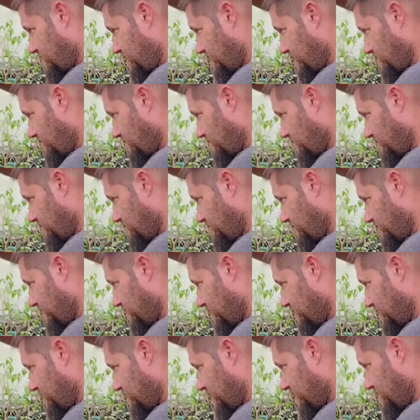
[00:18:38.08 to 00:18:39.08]
Take a little bit
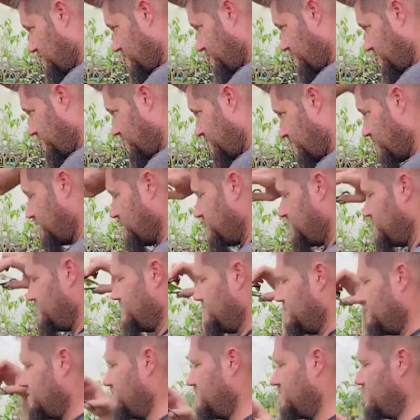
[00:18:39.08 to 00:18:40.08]
of time if you need
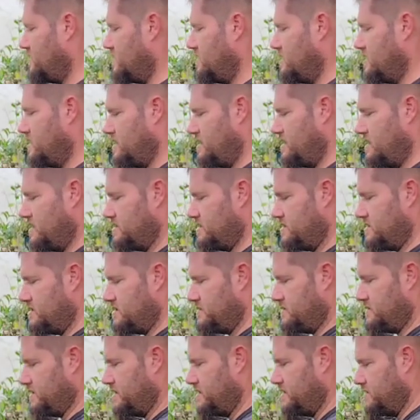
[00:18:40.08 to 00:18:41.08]
to. And then
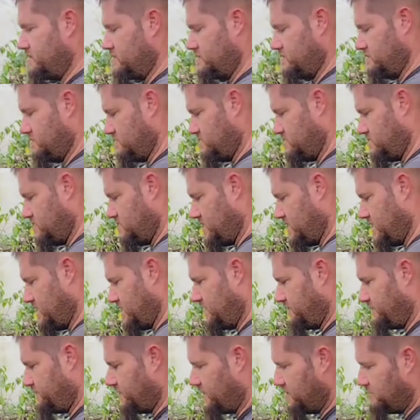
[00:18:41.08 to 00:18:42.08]
there we go. And
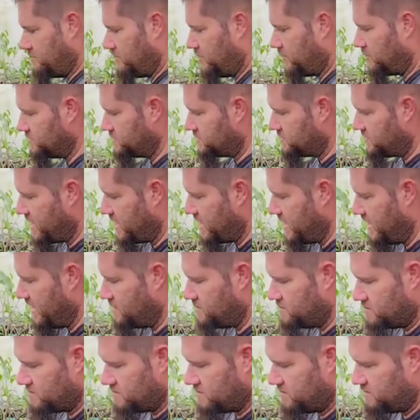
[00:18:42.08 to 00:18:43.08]
if it pulls right
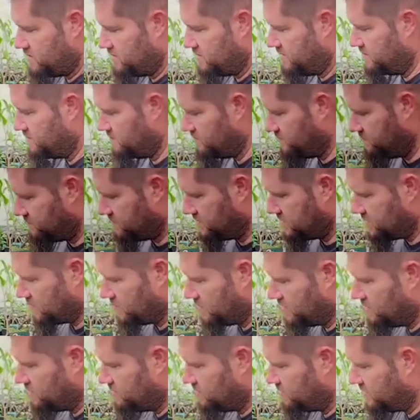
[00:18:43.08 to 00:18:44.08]
out of the
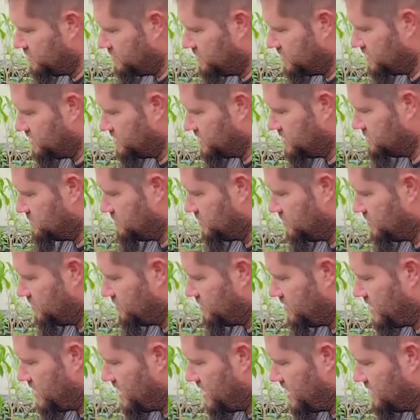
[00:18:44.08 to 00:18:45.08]
soil, then we can just pull it
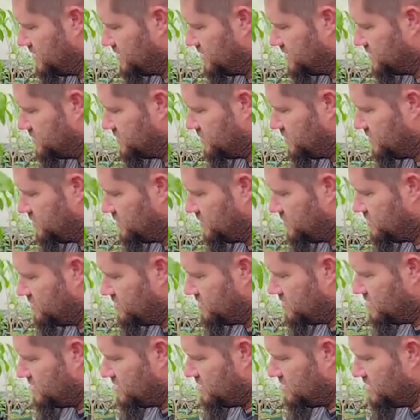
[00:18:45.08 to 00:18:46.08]
right out of the soil.
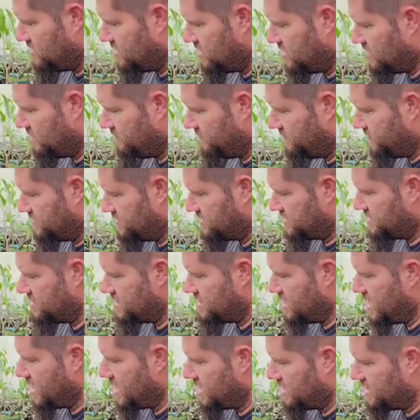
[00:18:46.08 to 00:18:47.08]
If it's
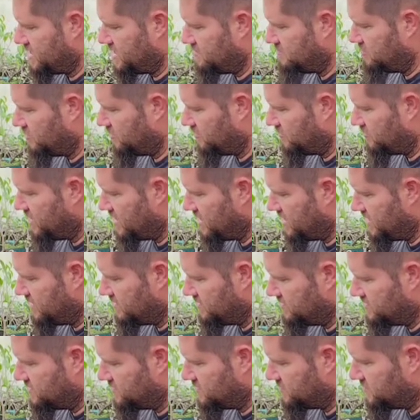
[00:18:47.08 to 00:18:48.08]
not going to pull right out of
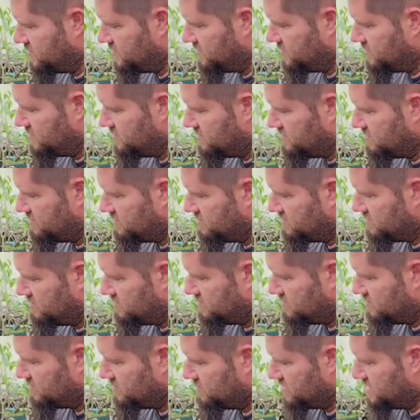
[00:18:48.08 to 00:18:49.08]
the soil,
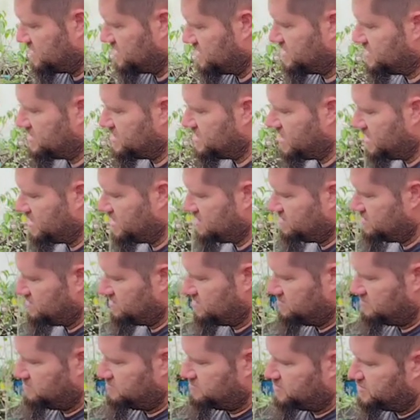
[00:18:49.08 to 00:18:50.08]
which it's not,
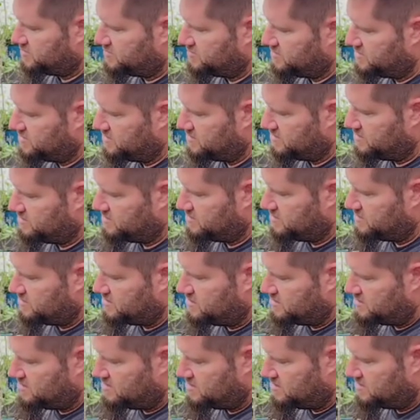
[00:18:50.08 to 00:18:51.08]
it pulled the
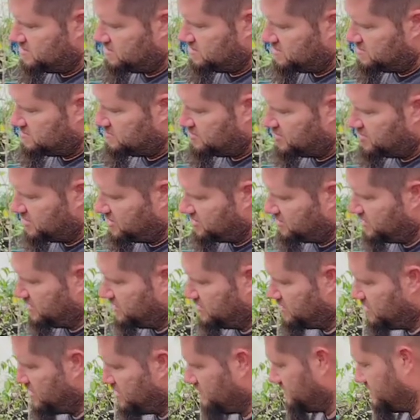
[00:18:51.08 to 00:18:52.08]
bark
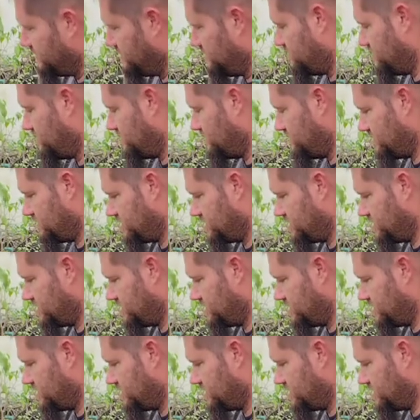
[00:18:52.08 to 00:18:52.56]
layer off the root.